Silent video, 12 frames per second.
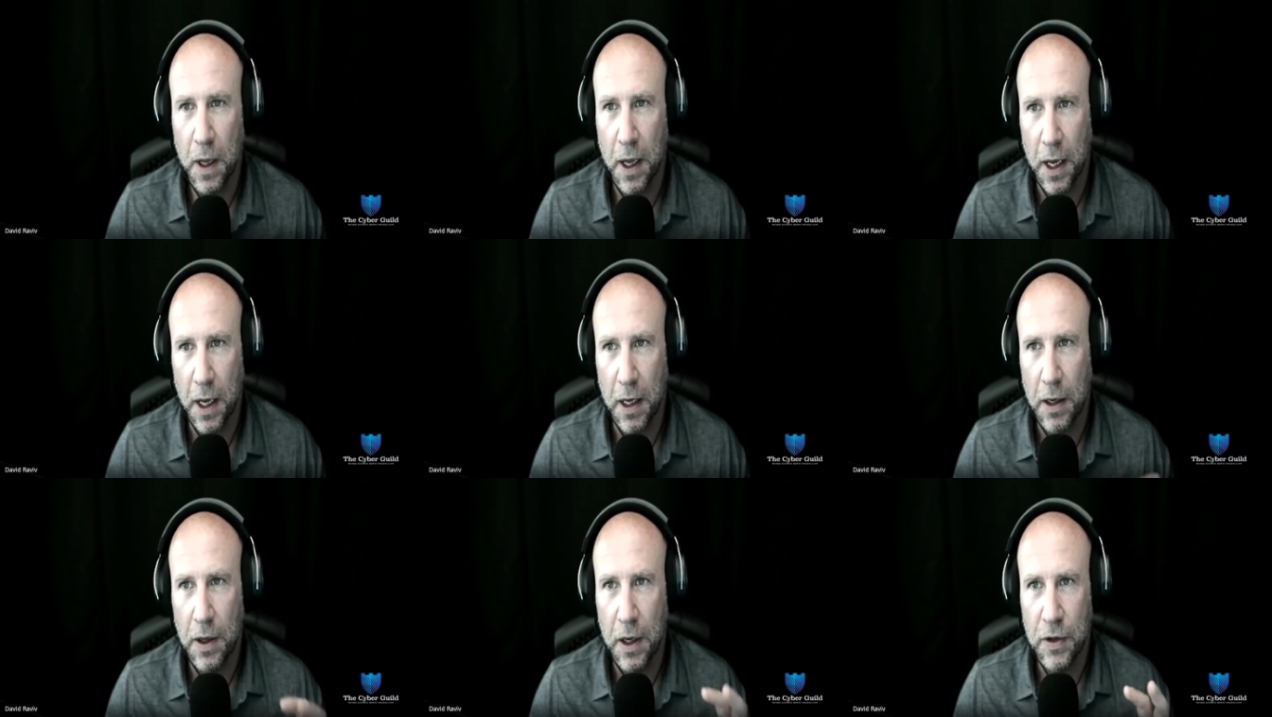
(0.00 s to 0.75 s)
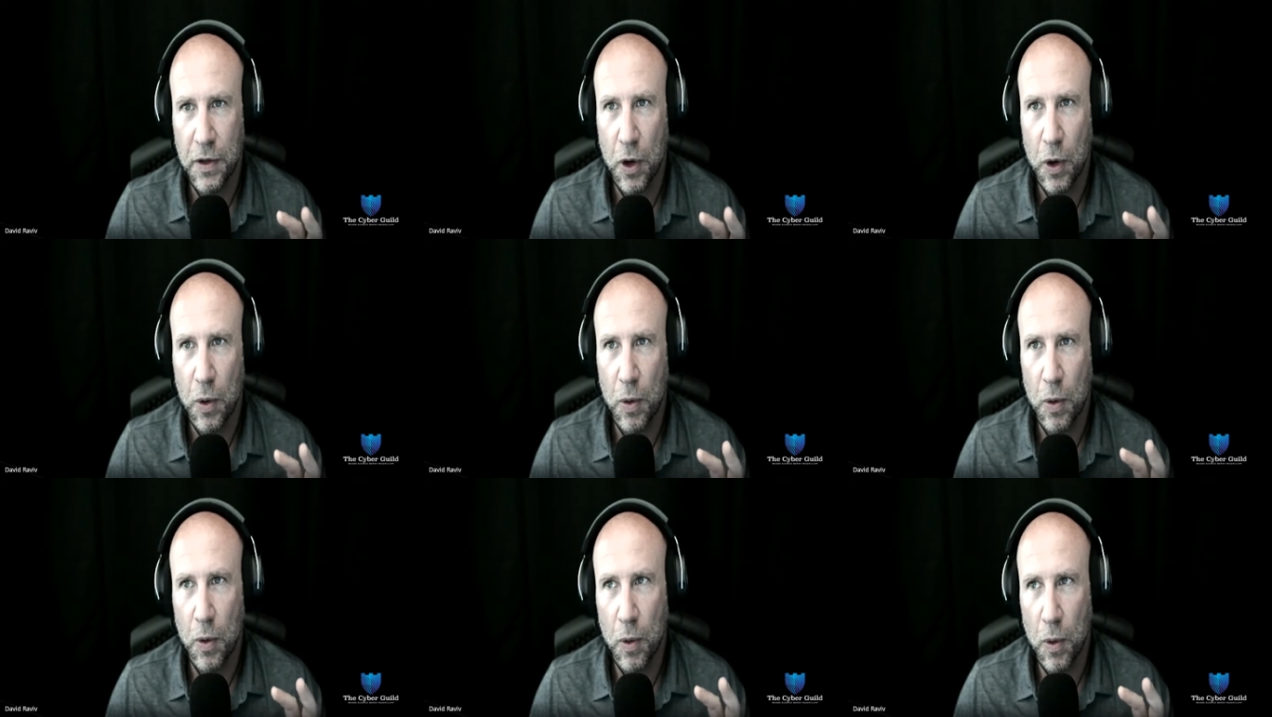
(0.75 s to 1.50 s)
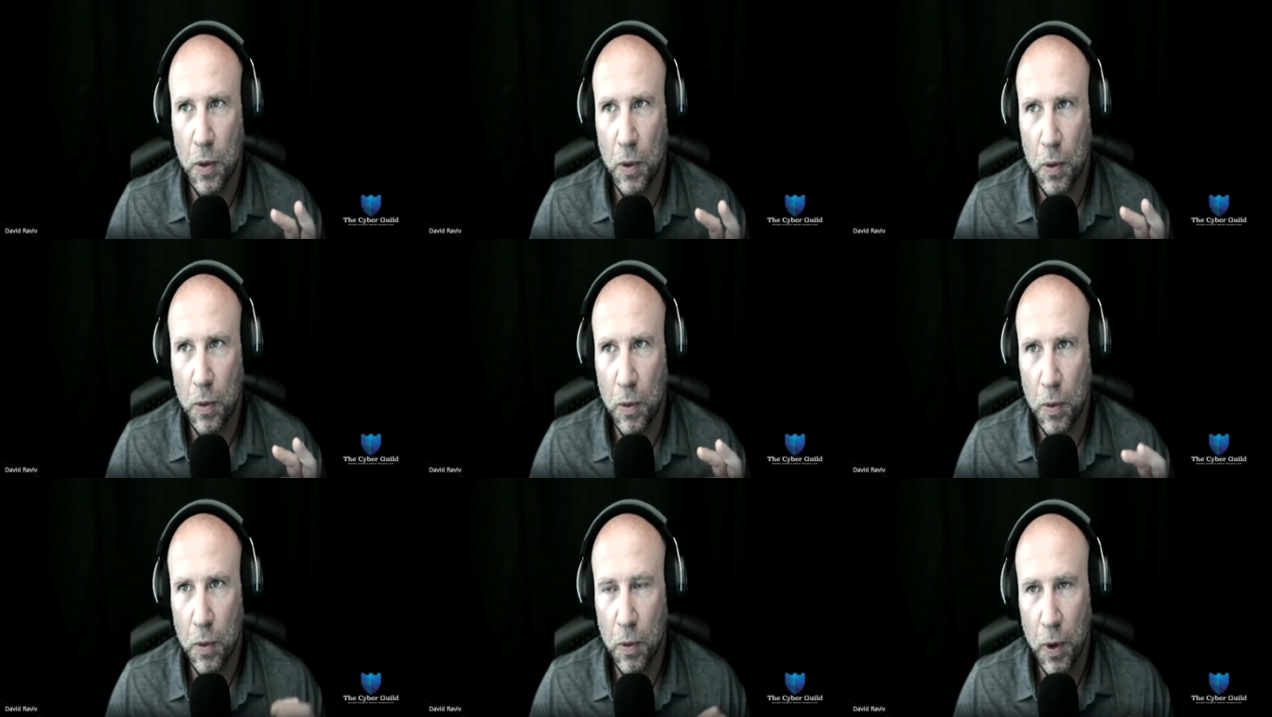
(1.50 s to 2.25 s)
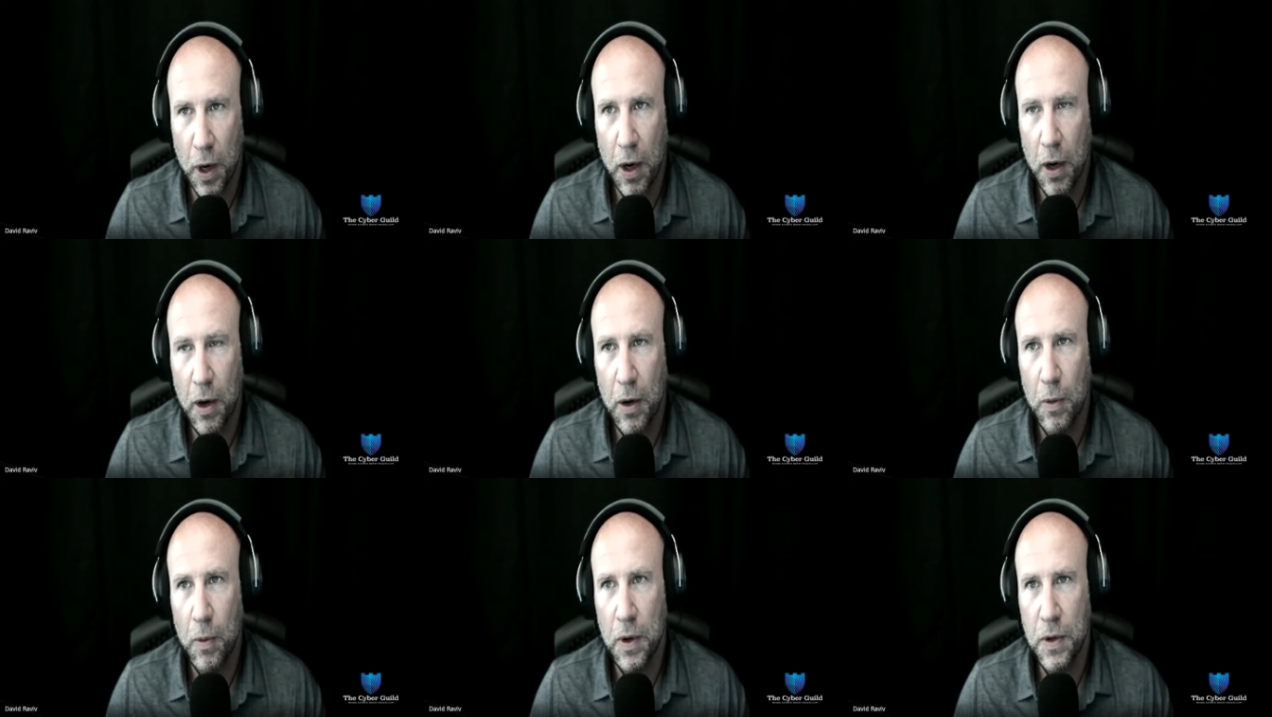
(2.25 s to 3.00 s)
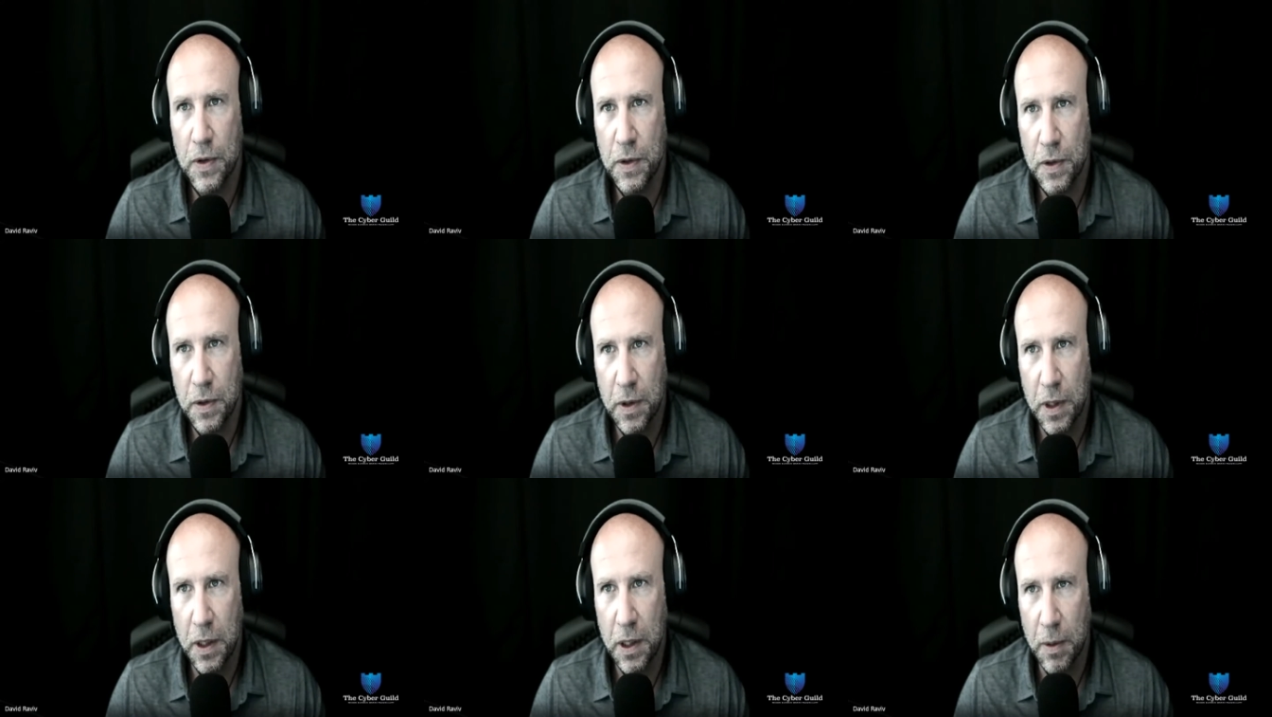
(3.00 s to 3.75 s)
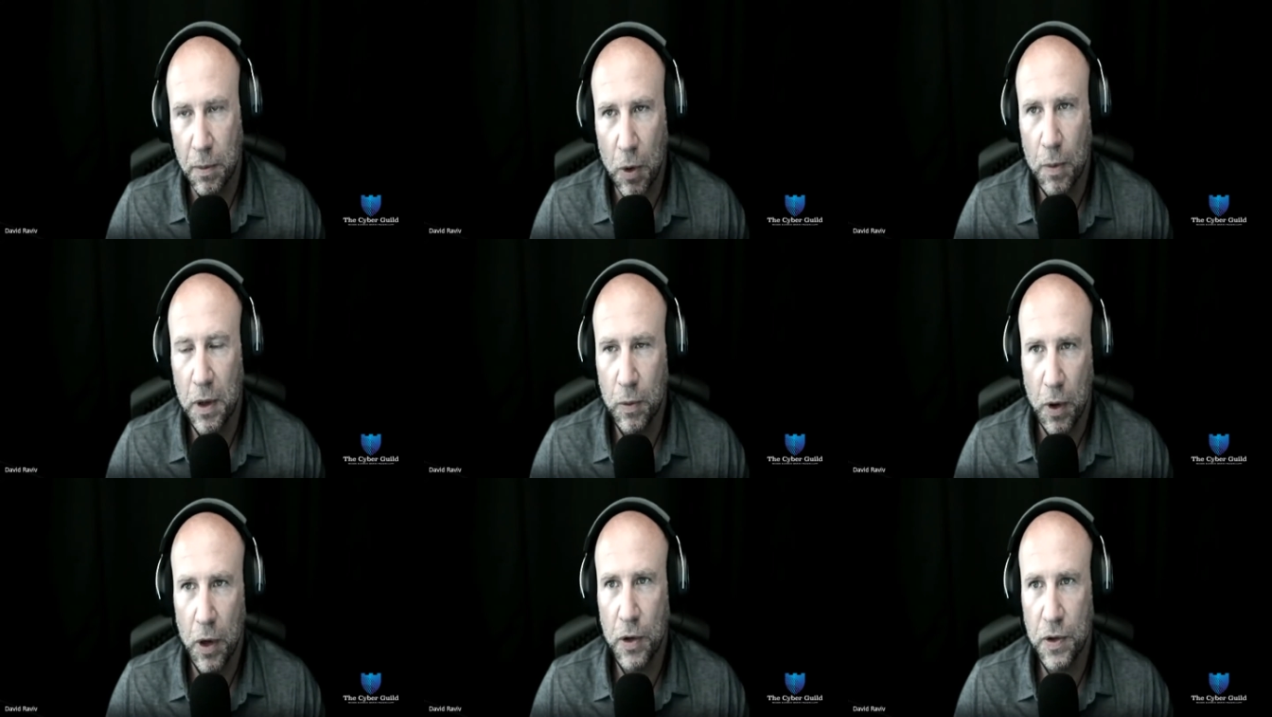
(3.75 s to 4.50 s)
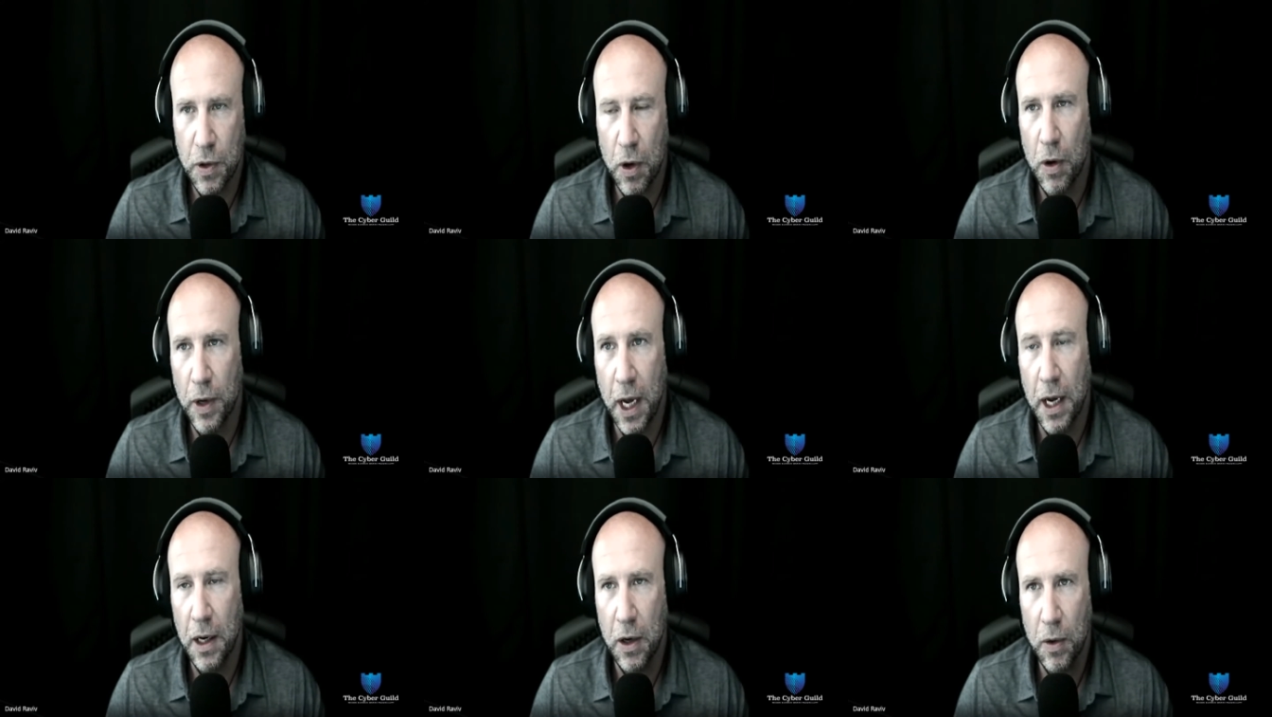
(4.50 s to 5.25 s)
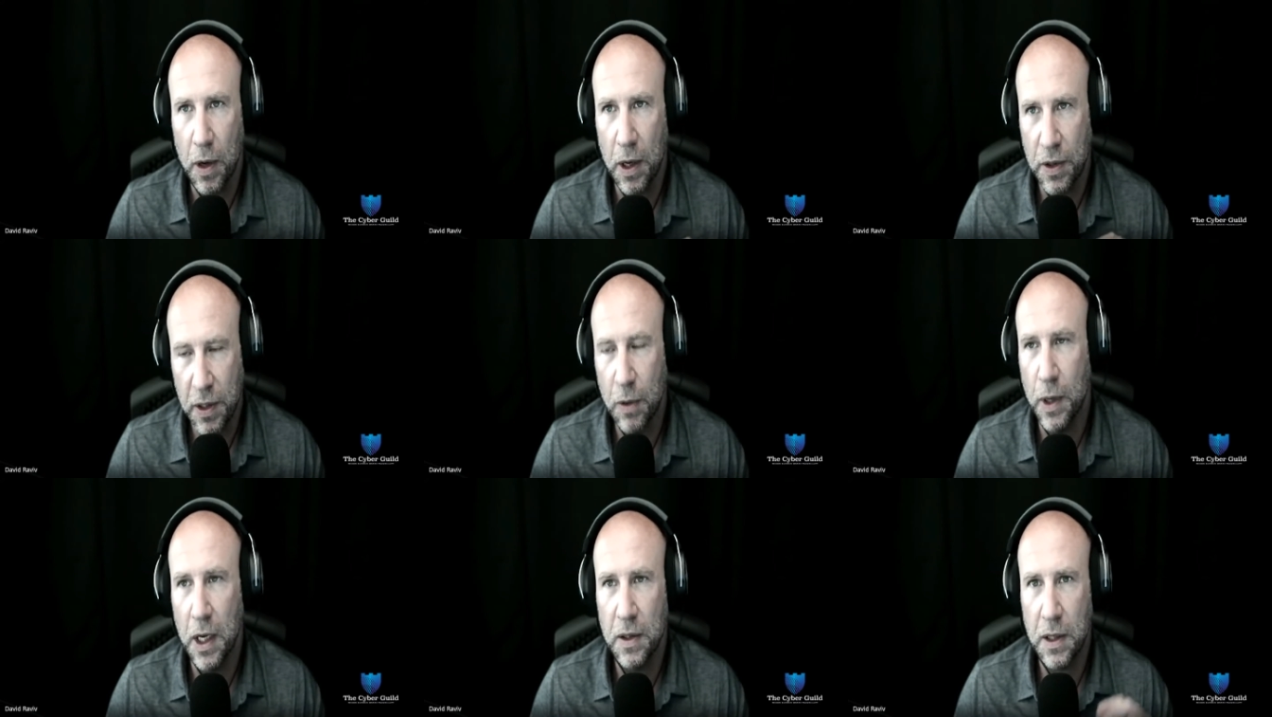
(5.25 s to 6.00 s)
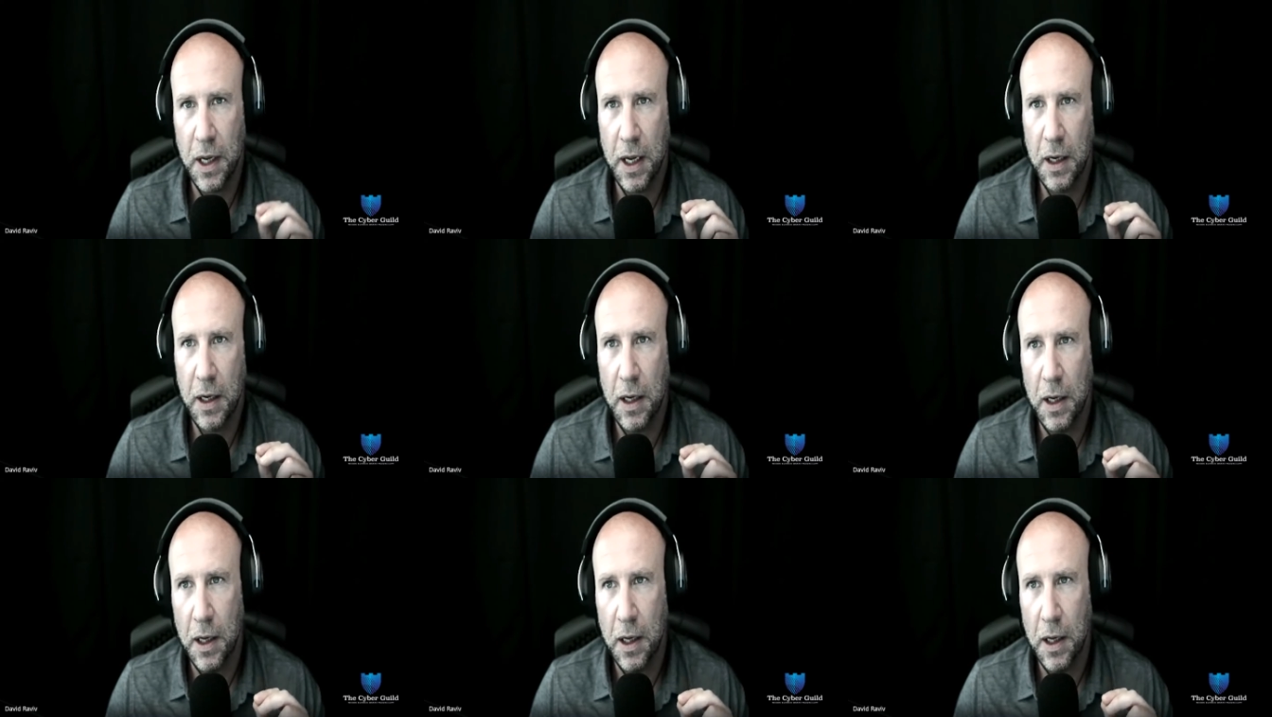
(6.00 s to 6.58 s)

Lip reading: and so where was the moment where you saw, okay, I see the weakest link?